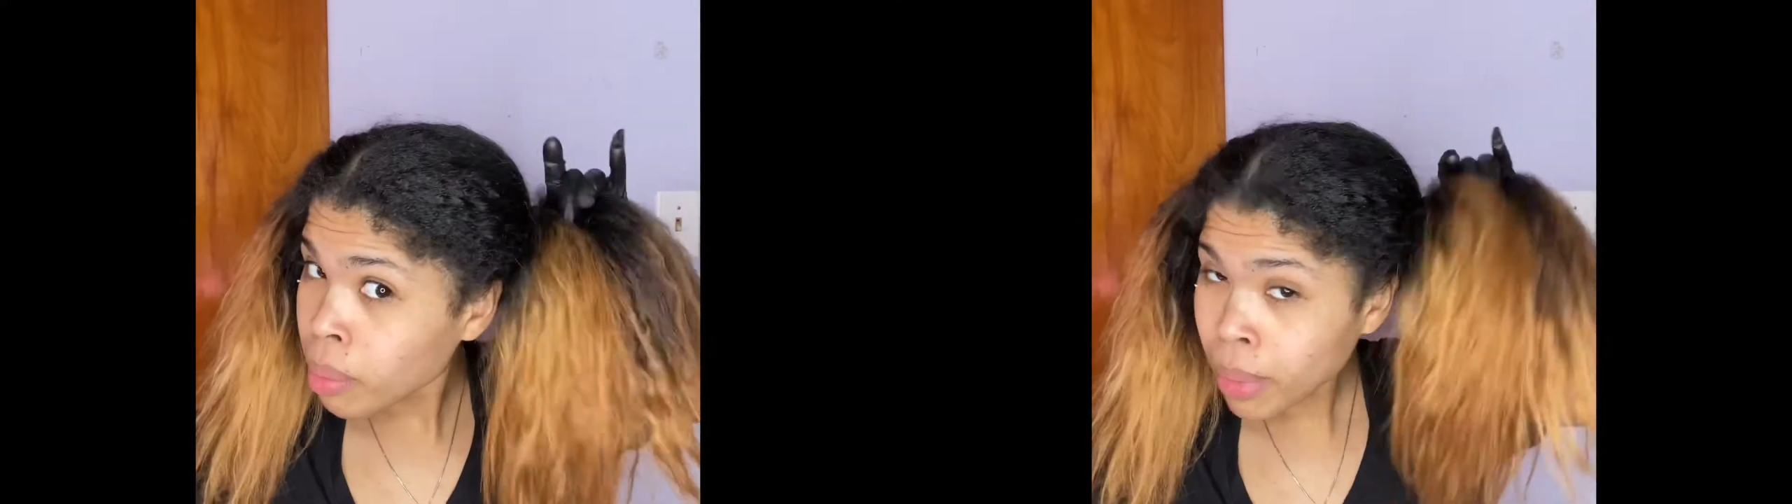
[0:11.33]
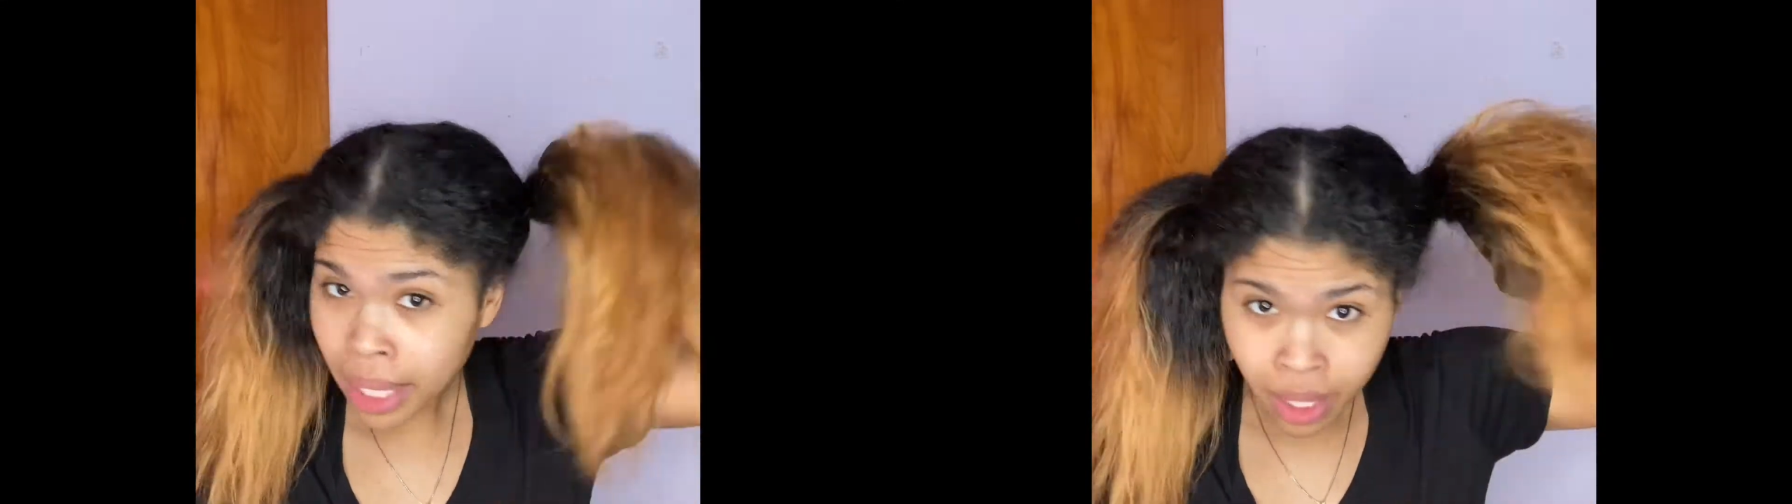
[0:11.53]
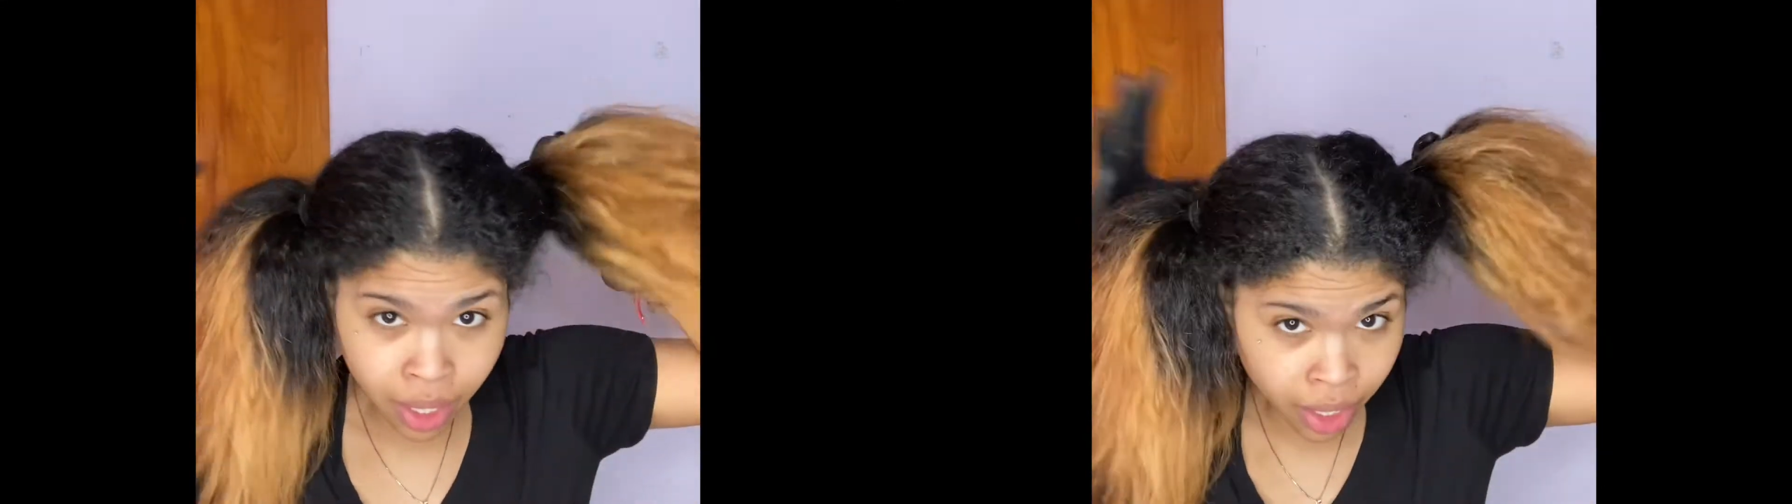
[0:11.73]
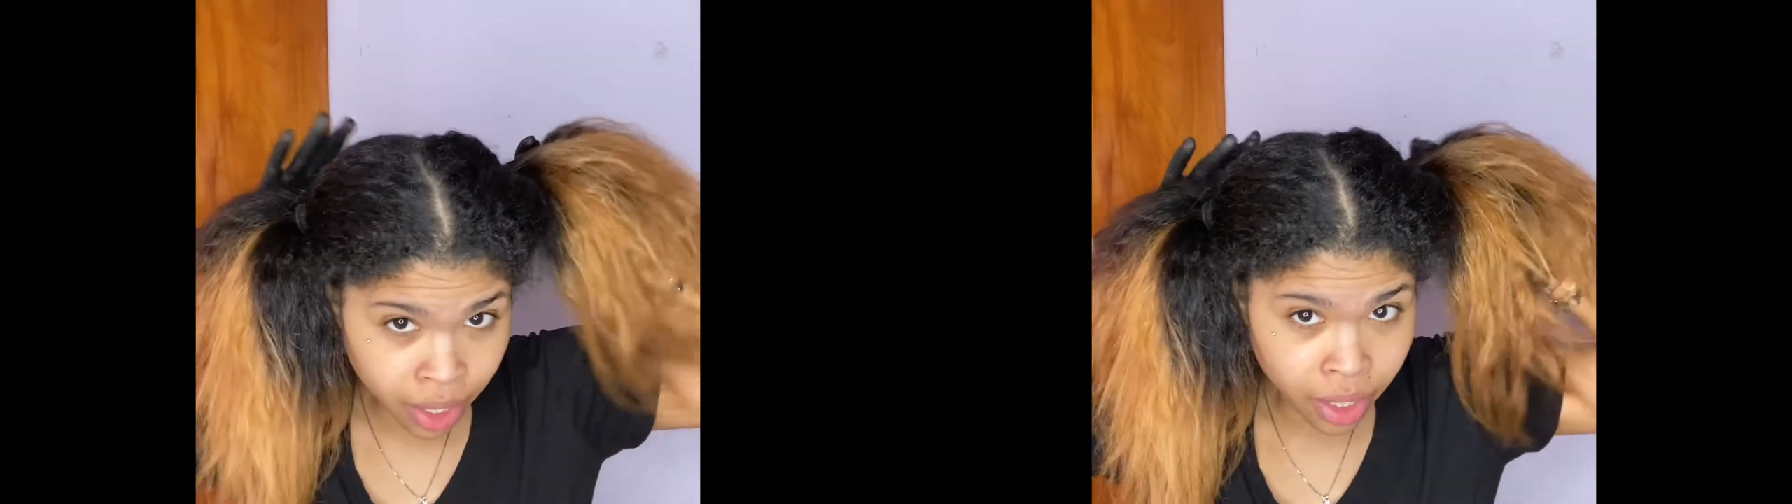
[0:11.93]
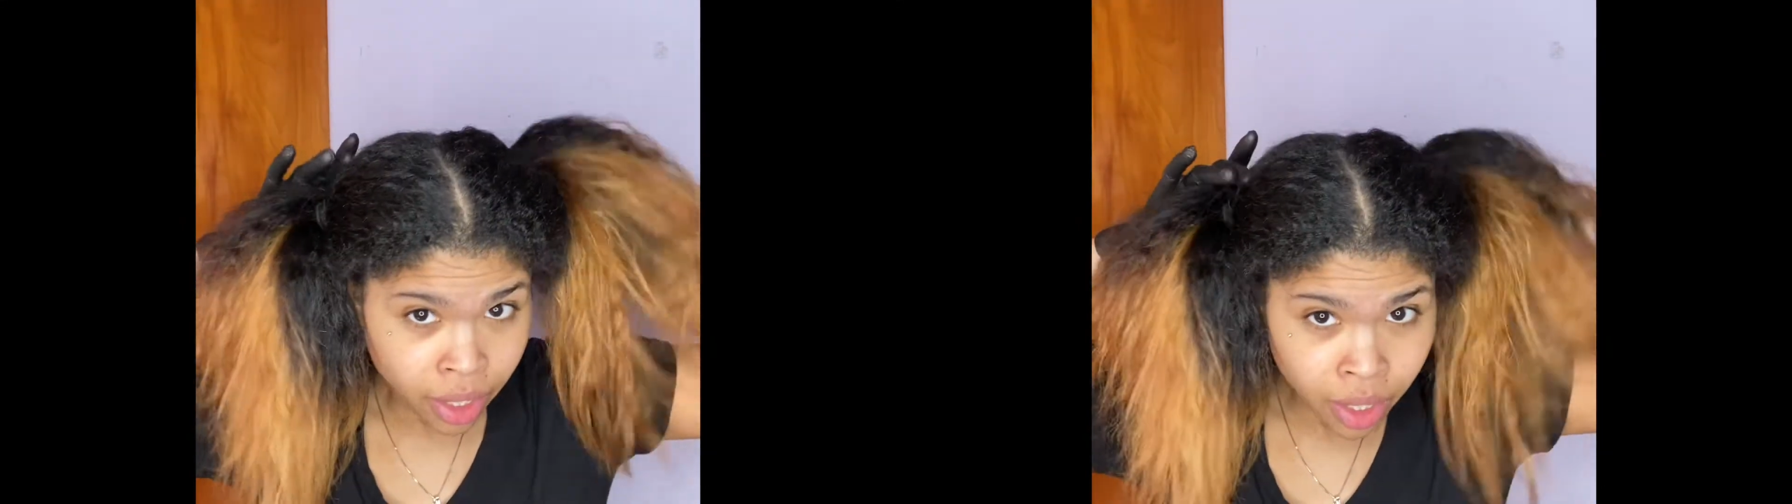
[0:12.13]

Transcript: my hair